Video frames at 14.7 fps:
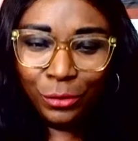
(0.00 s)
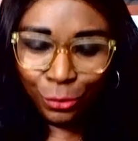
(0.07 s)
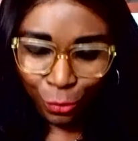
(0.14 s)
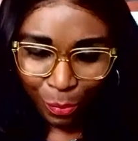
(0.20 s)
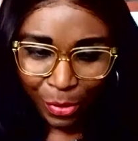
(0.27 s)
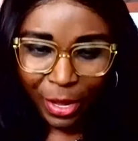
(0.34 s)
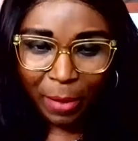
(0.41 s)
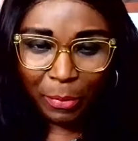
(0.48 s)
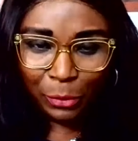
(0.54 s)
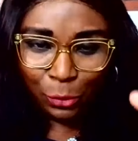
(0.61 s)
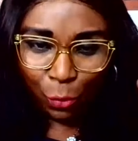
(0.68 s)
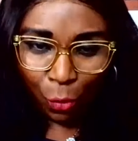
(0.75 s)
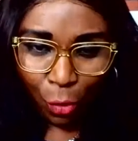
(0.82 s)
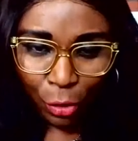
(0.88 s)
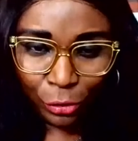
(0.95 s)
to be able to
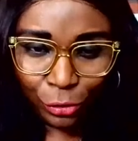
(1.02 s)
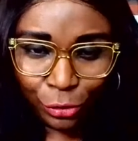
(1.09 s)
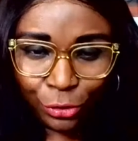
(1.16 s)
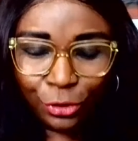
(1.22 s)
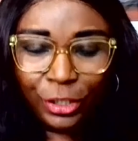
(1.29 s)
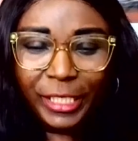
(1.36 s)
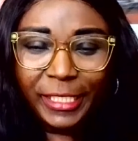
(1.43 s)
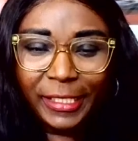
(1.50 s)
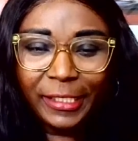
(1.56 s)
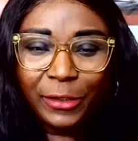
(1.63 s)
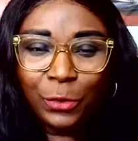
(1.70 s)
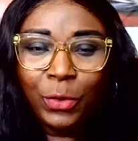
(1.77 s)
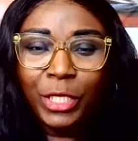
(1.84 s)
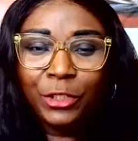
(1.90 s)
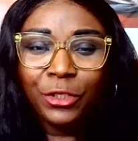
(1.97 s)
control the
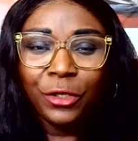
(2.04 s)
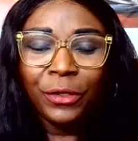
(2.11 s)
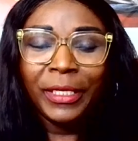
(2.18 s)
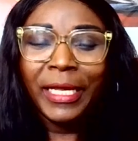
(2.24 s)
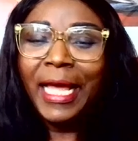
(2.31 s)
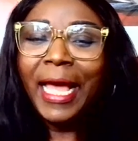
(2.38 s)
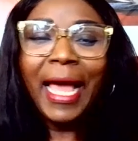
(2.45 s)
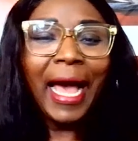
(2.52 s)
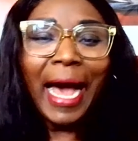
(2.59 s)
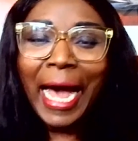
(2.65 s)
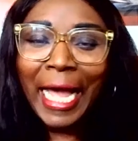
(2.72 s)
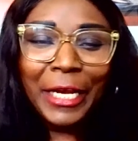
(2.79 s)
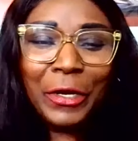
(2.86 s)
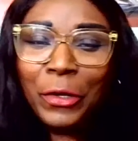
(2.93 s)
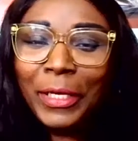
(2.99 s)
situation,
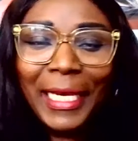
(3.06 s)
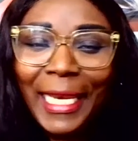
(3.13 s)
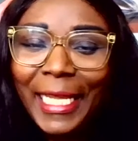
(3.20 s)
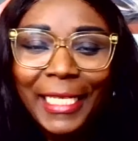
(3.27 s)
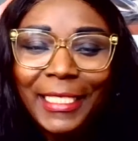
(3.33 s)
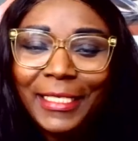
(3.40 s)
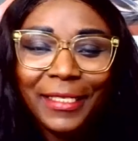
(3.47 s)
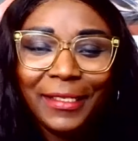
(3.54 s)
I don't lead.